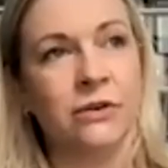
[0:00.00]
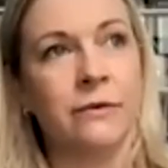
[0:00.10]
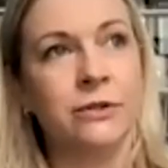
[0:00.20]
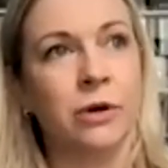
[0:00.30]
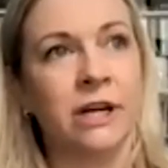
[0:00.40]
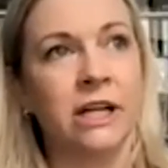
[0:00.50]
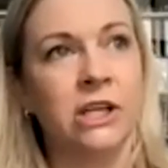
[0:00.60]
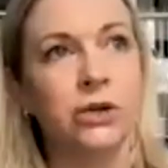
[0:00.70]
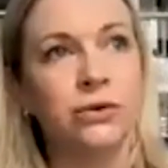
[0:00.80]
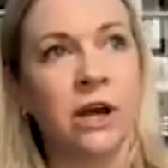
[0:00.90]
So I was working in
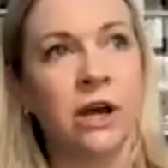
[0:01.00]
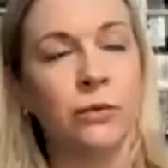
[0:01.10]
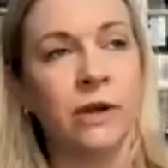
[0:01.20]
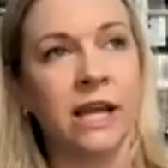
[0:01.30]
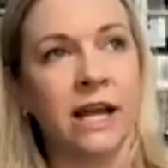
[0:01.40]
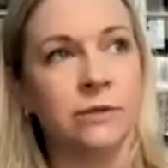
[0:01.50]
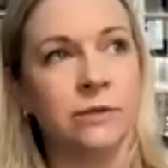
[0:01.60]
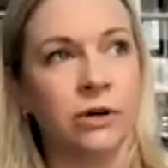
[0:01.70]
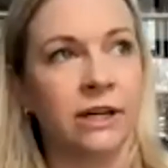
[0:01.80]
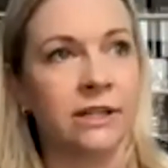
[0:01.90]
Utah on the weekends and
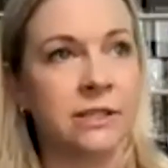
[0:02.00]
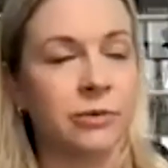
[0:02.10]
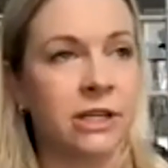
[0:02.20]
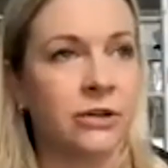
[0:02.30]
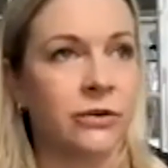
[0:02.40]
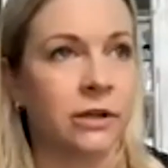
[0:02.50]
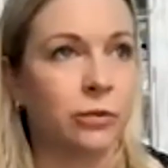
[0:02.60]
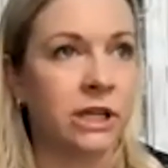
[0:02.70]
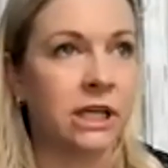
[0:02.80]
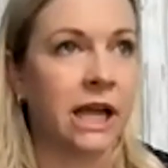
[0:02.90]
working on Sabrina during the
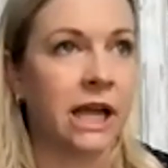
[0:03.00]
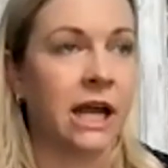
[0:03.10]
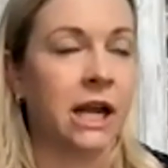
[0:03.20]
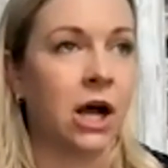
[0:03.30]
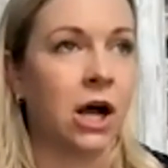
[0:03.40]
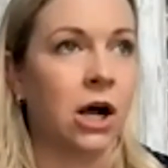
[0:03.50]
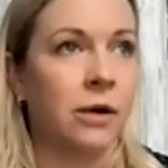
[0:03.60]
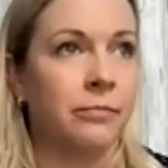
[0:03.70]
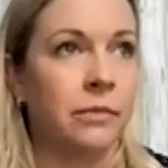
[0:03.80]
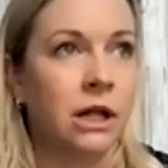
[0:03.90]
week. And
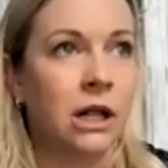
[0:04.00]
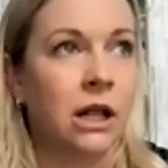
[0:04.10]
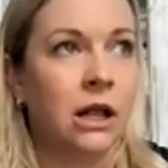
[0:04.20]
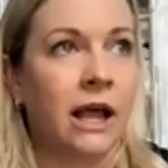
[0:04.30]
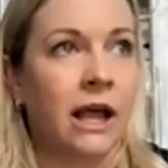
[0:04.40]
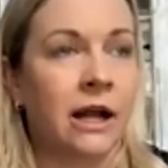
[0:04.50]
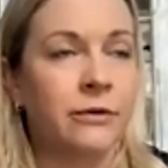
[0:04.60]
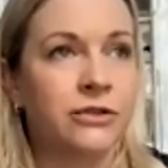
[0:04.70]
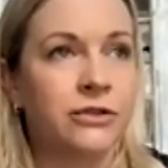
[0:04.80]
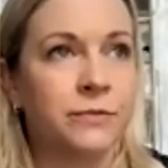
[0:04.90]
I
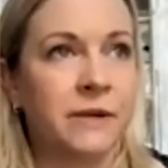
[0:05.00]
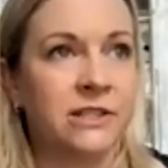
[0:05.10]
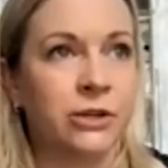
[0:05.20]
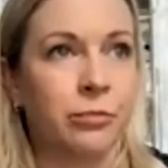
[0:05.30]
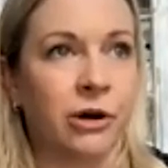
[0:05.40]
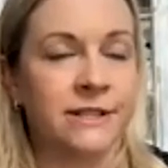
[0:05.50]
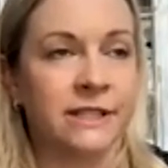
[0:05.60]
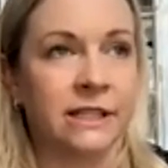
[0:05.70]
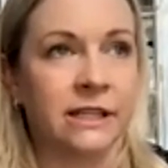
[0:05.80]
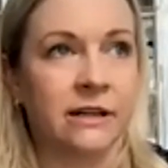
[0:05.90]
was just being so
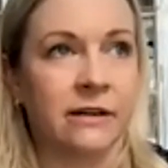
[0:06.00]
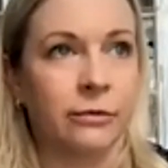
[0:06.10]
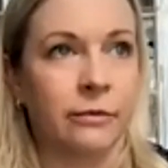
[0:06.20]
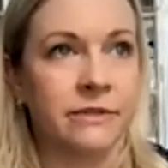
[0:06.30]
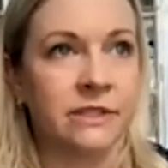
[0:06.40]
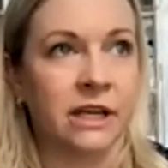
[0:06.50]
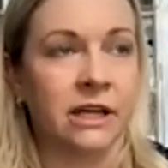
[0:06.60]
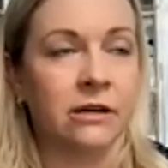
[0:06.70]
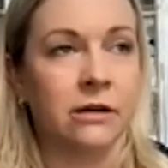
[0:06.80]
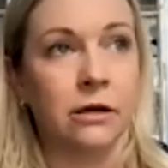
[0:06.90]
bossy that everyone was like,
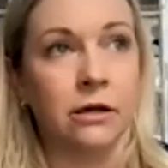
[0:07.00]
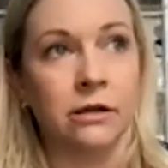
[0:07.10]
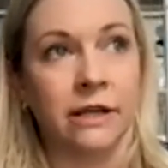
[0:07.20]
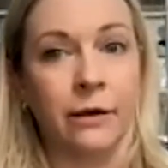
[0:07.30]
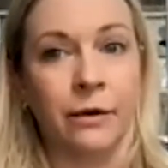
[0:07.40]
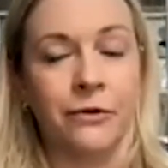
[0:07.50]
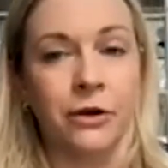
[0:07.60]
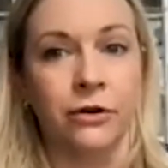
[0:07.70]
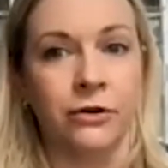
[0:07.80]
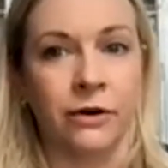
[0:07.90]
oh, can't wait for you
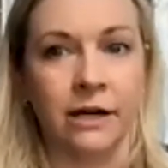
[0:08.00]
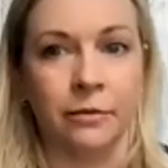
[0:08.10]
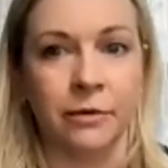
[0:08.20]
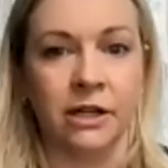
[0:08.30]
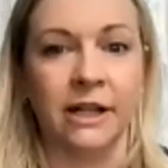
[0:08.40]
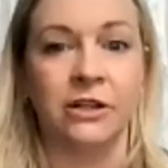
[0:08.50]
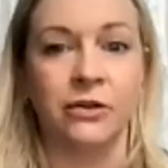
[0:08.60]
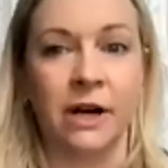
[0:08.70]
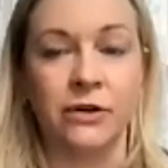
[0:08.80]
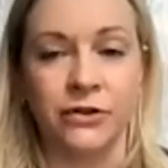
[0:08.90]
to direct. I'm going to, the
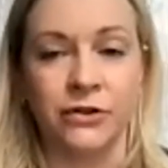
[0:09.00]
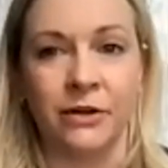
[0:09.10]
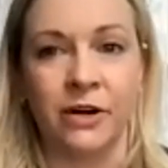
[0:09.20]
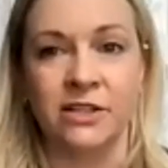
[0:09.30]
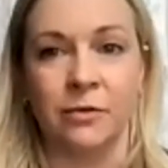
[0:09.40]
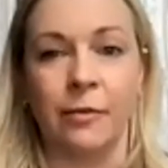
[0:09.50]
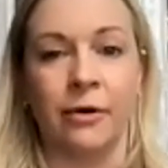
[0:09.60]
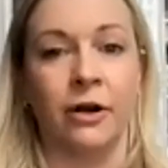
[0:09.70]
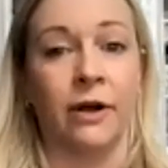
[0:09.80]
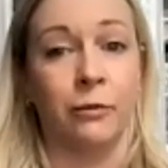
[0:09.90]
director on Drive Me Crazy, I remember
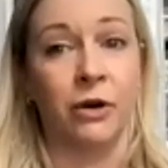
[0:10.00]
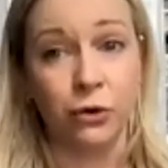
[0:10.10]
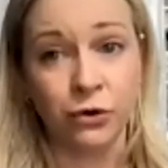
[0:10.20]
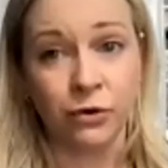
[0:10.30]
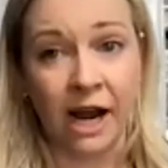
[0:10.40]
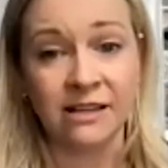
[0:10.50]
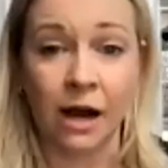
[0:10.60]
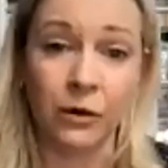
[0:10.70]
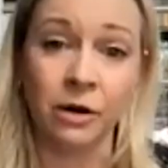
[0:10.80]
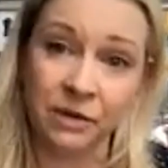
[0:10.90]
him going, when you direct, I
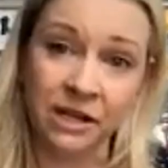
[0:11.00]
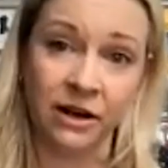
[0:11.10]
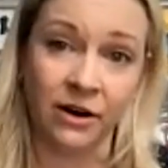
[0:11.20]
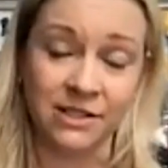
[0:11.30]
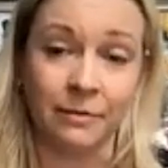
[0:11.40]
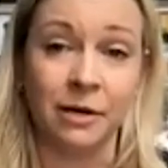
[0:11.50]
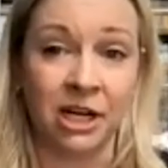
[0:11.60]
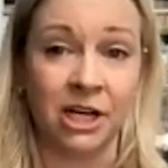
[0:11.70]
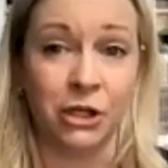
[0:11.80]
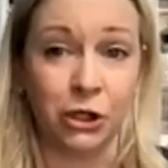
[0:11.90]
want to be there because I'm going to
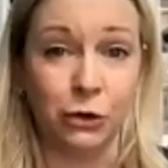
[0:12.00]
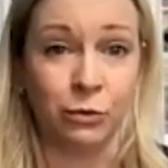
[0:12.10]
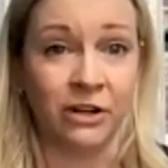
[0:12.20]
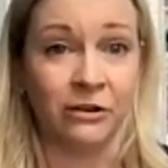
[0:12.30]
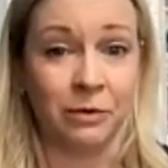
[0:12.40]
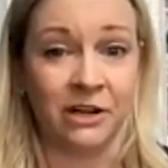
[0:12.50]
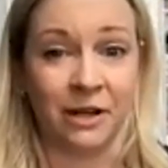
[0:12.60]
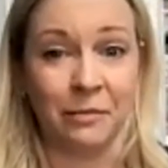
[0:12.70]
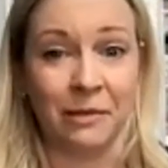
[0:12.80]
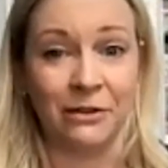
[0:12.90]
pick on you the way you've picked
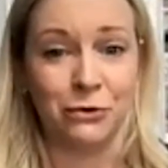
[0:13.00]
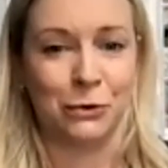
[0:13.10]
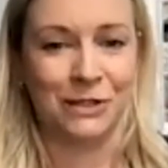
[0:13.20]
on me this whole